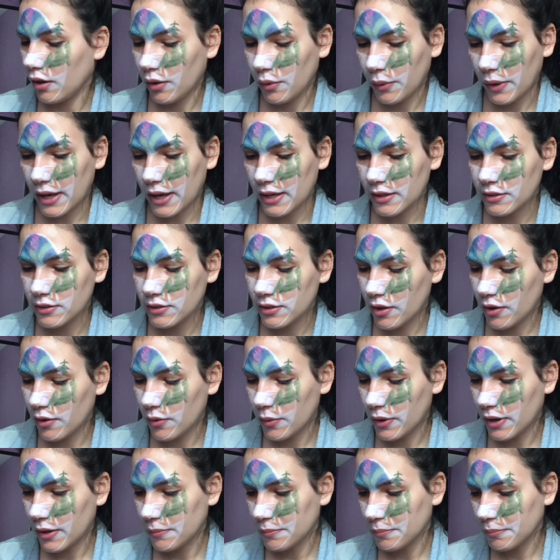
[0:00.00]
Okay,
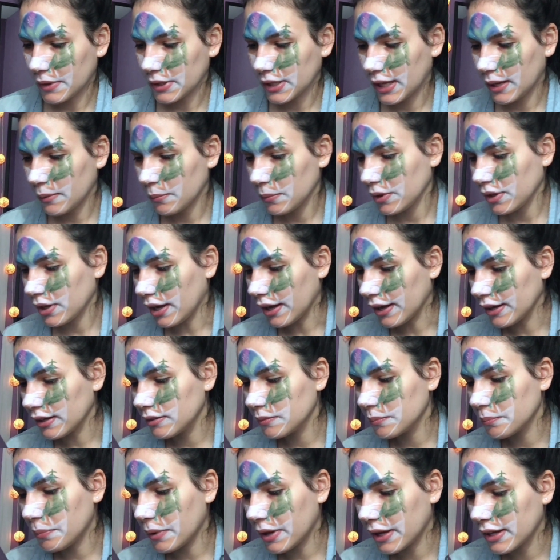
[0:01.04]
so my camera cut,
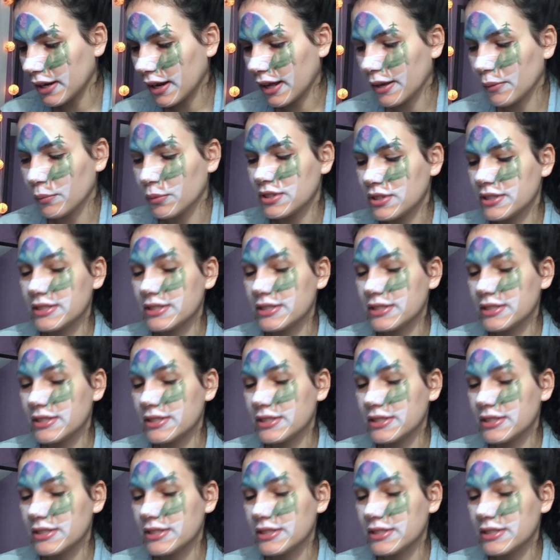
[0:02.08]
but I was